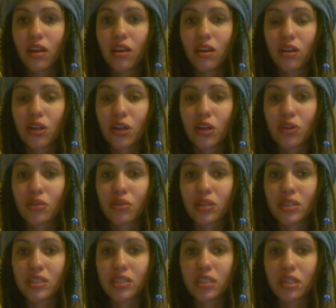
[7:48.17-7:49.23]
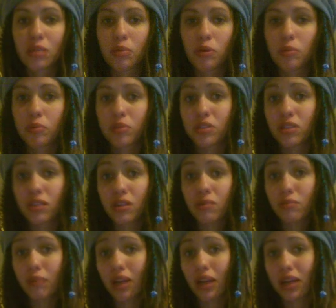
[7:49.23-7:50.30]
you don't really see the purpose in it.
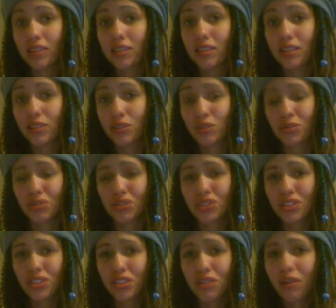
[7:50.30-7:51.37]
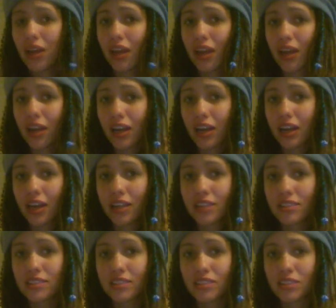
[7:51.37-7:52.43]
I guess that's cool. Just don't hate, I guess.
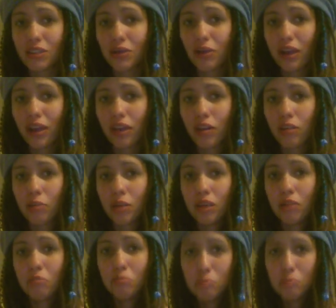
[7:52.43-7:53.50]
Don't hate on me.